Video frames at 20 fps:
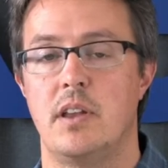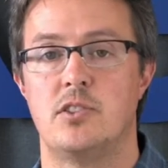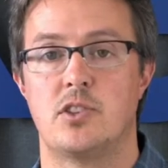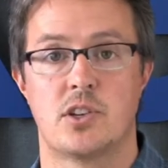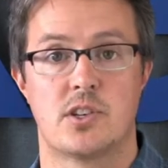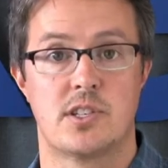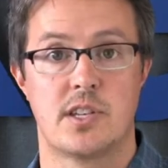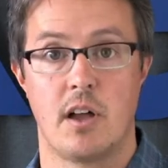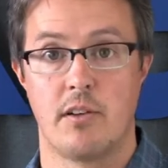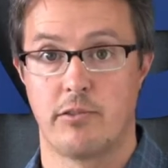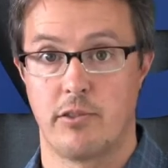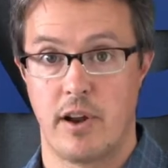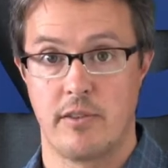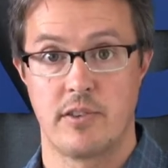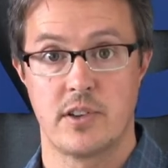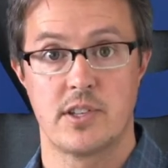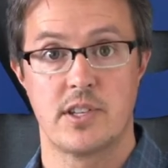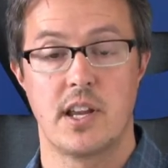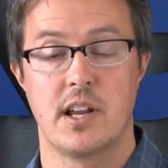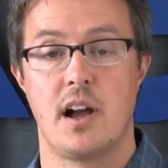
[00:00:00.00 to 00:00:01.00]
just
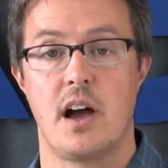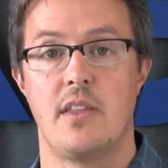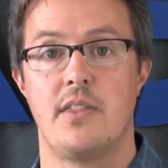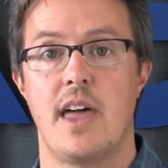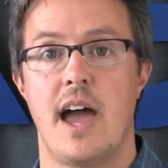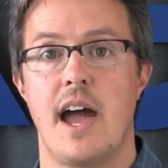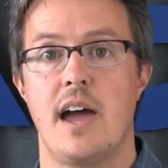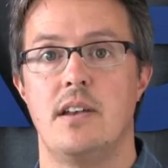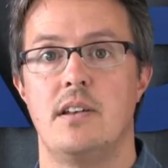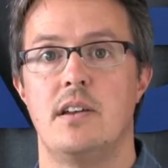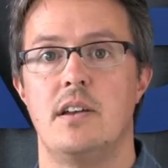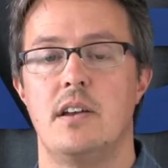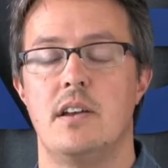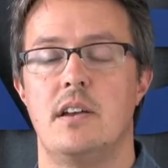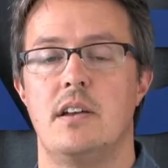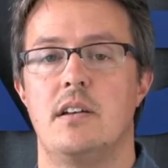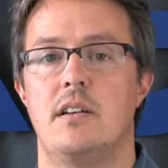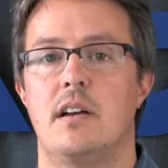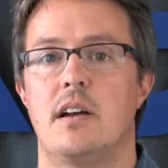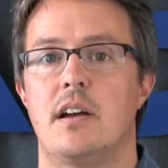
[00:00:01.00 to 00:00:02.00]
self-referencing on that,
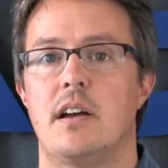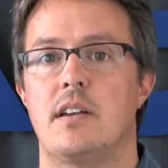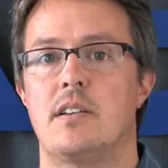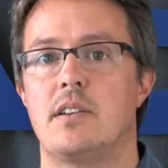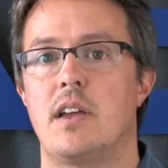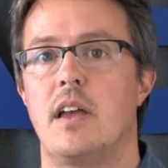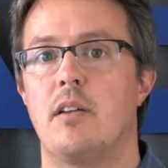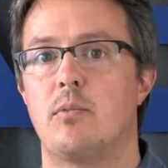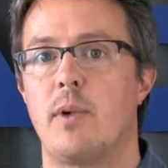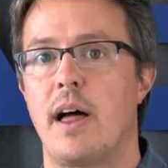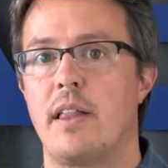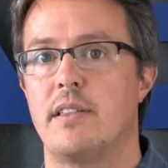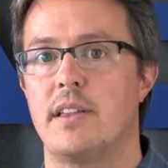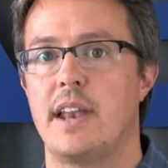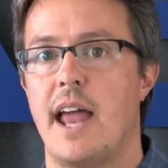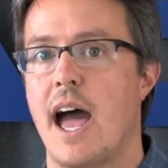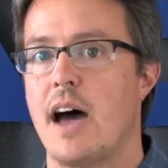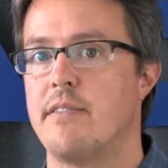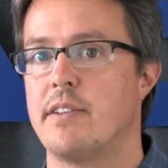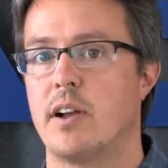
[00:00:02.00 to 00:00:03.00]
rather
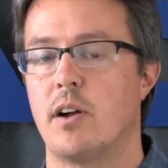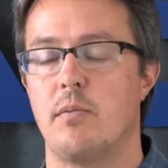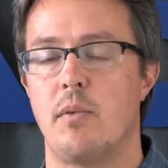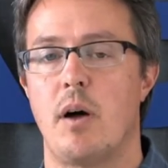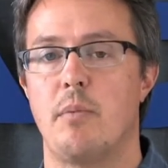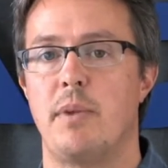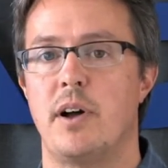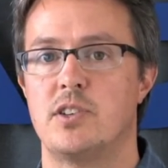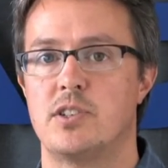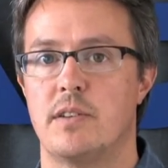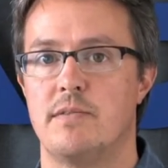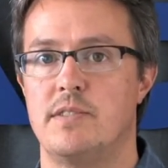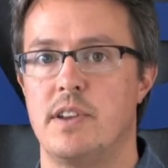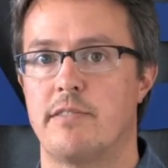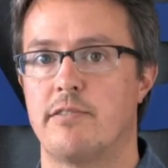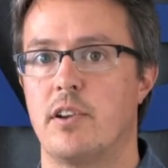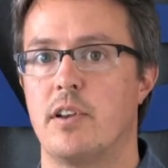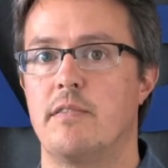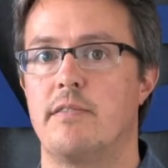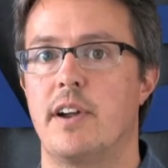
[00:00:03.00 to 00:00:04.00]
than having a bunch of
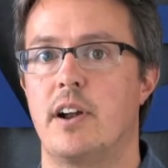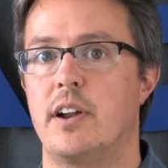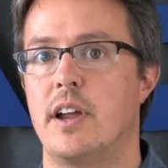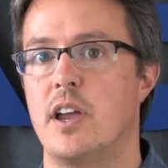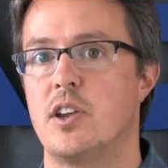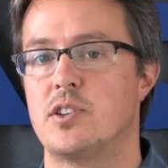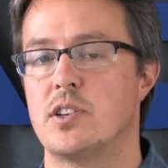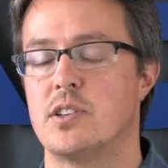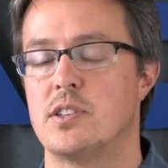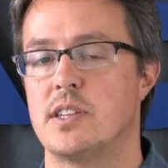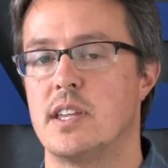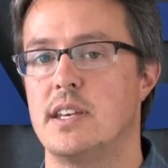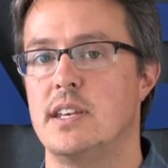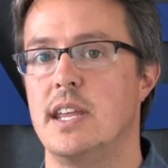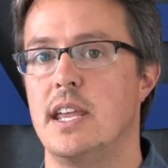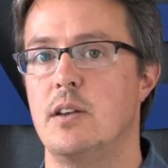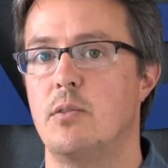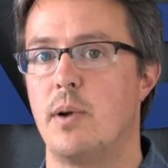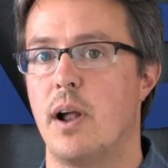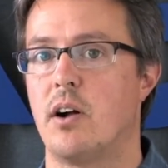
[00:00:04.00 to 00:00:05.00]
different variations that
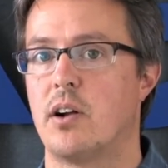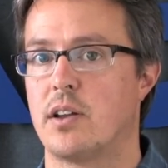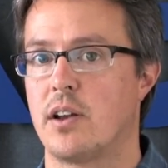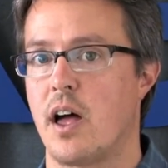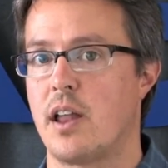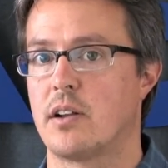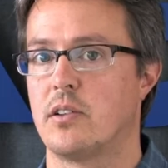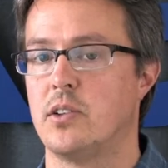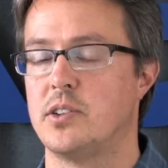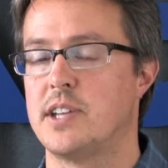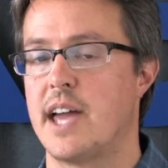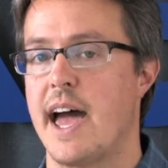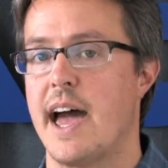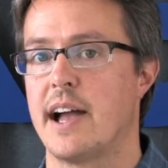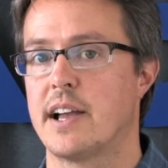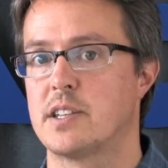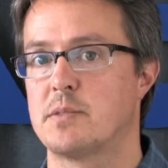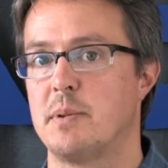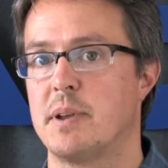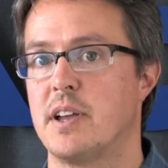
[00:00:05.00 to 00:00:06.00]
need rel canonical
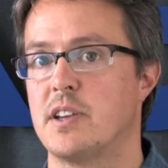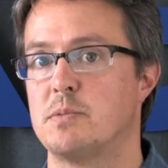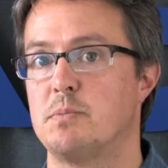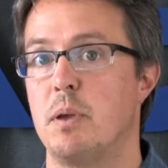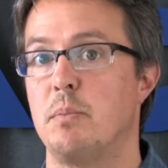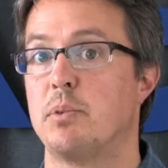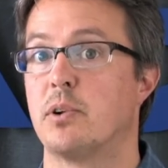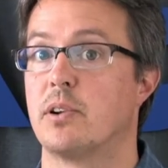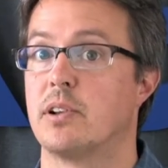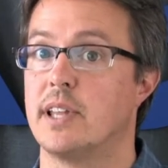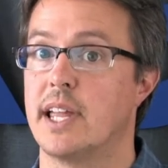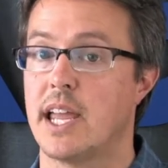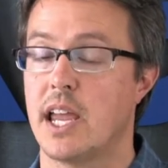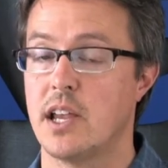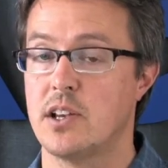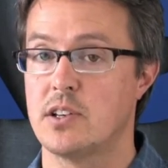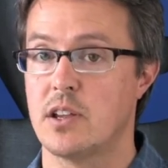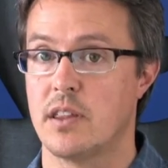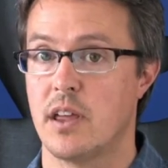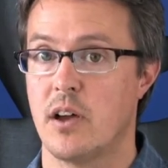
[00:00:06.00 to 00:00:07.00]
tags because people are
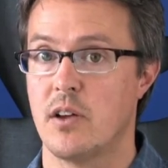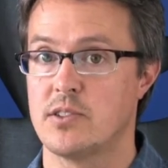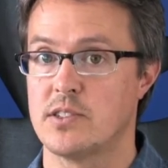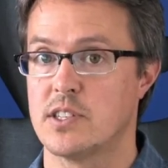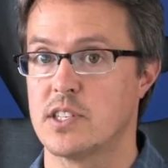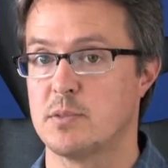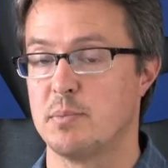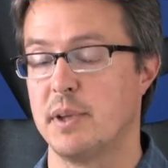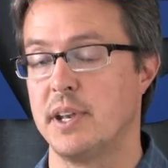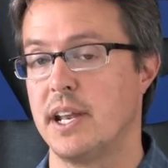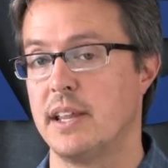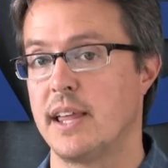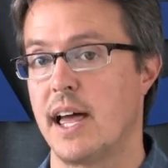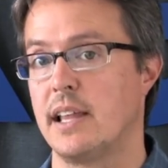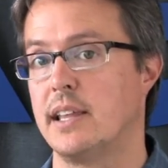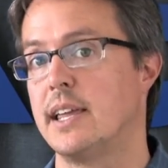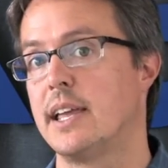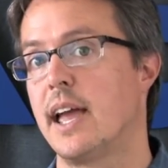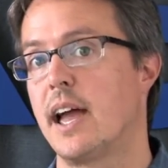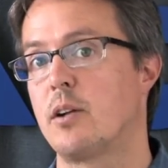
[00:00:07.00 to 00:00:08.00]
linking to those and splitting
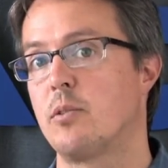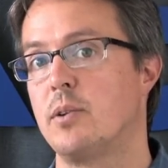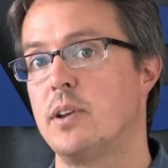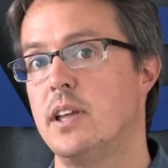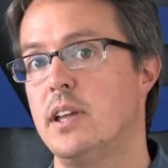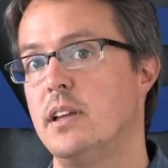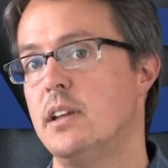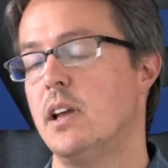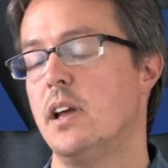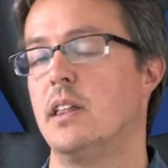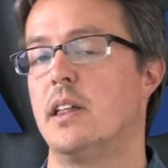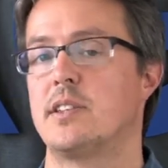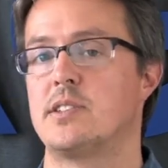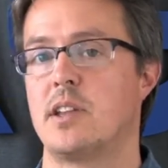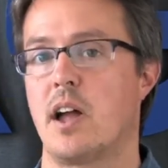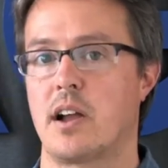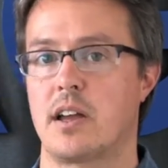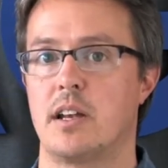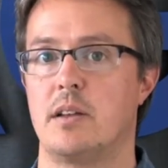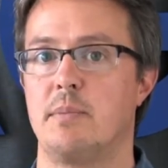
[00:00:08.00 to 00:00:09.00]
that link equity.
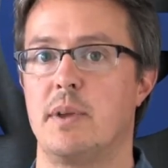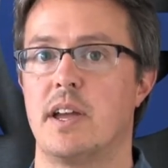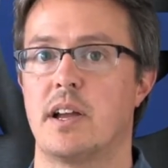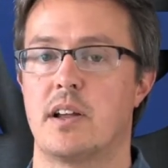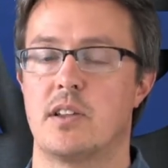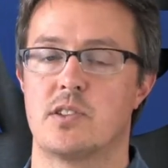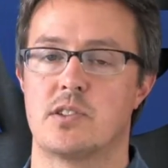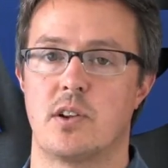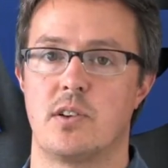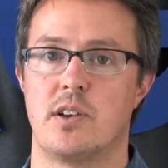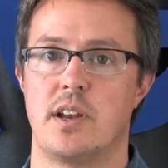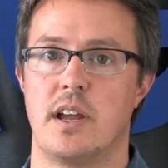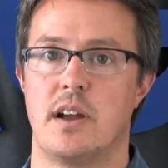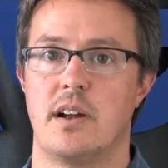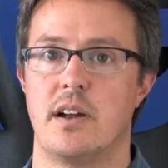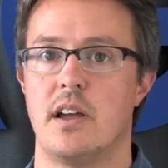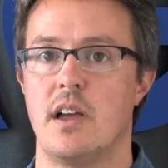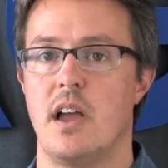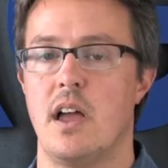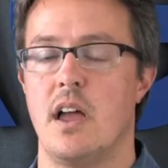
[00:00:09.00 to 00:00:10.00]
That's not going to be a concern
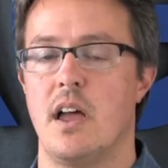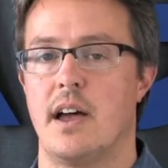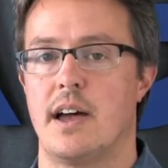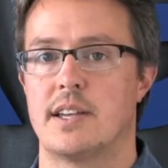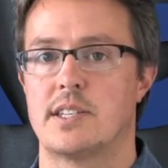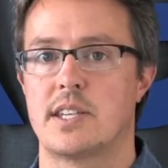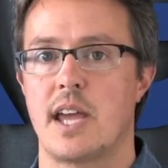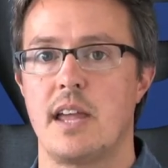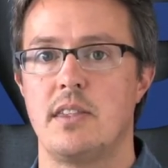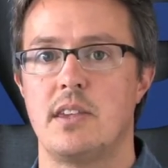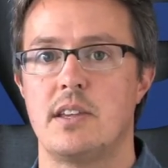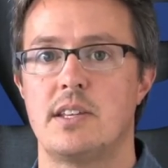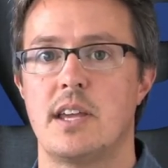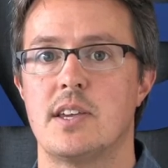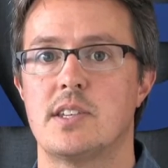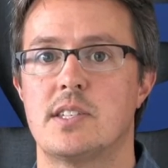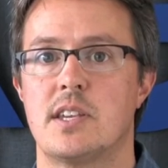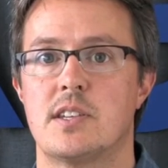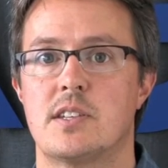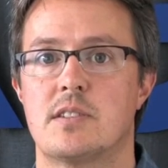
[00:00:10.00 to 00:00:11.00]
here. A site that
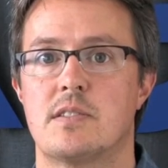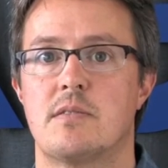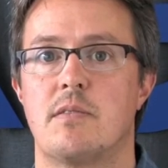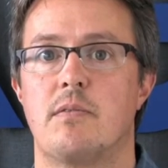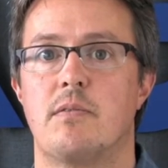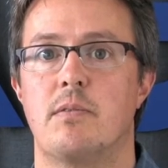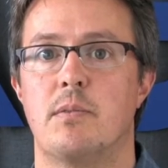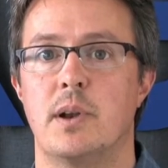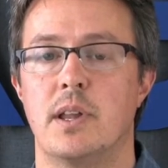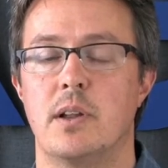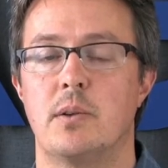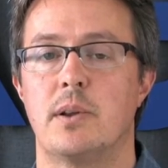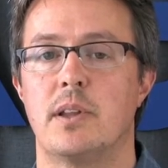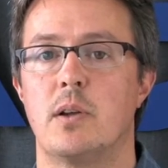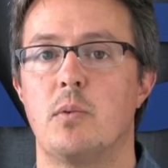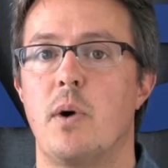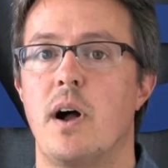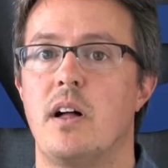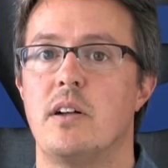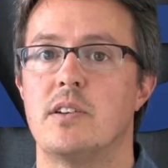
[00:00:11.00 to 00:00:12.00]
does this really,
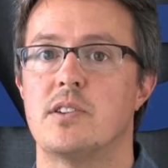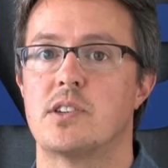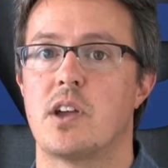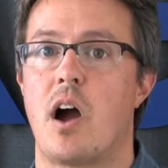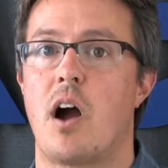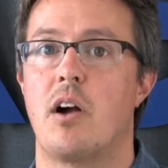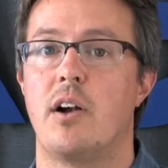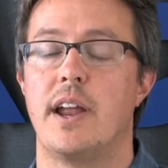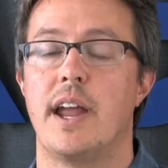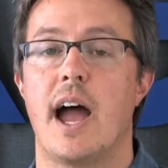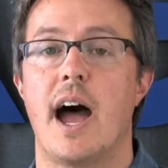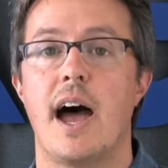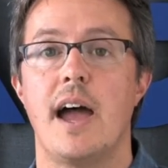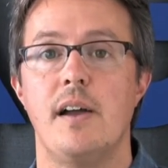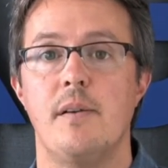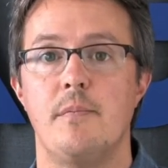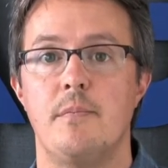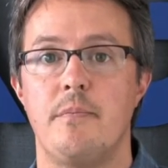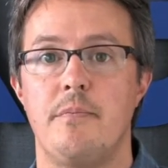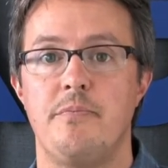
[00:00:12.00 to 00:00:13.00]
really well is
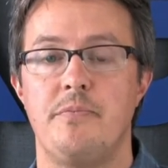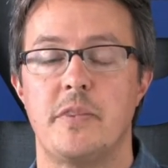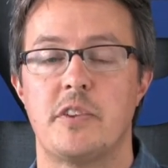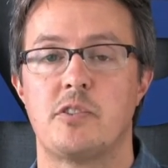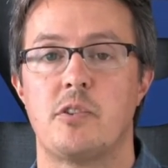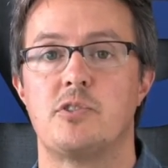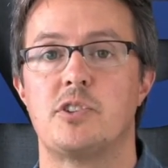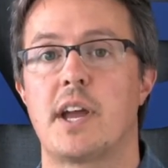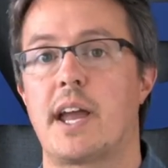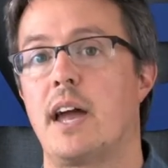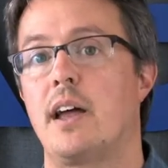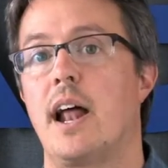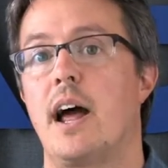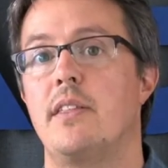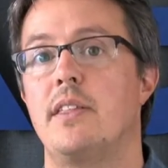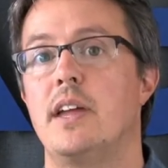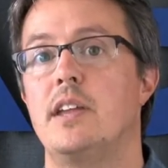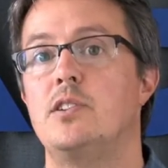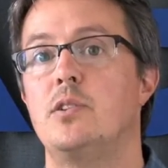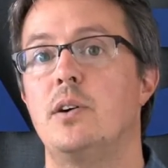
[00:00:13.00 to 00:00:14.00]
REI. So check out
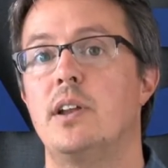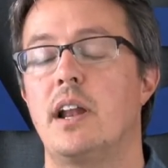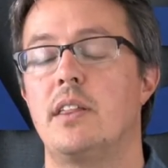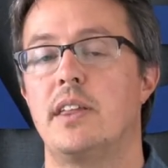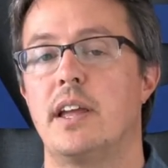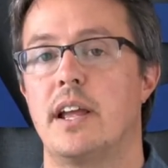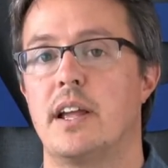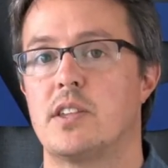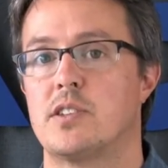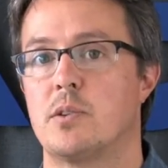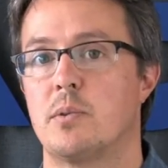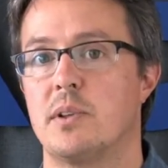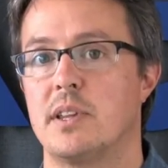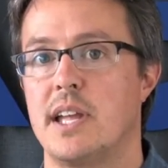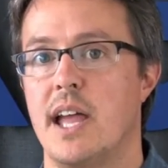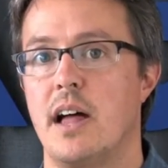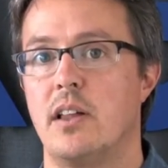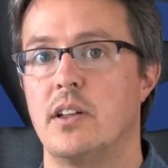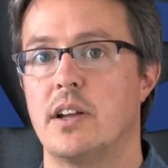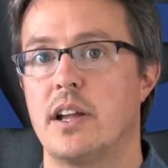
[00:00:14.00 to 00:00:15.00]
how they do it. I think it's a
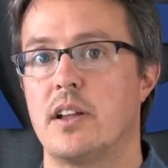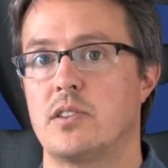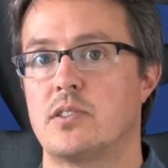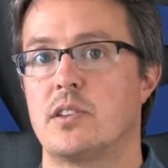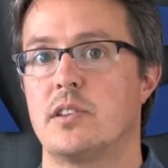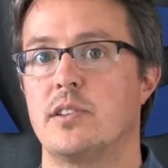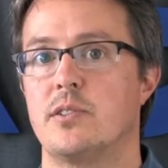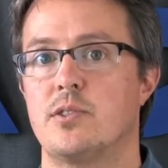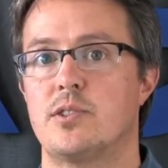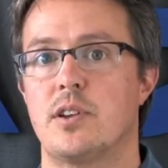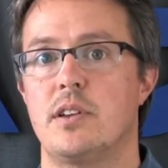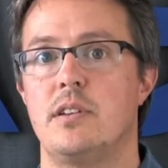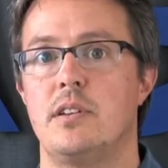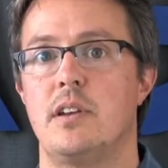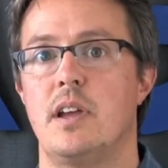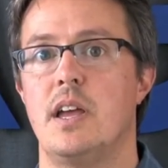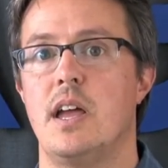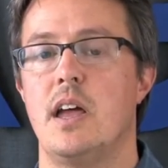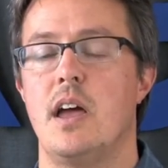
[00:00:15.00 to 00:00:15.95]
really elegant solution.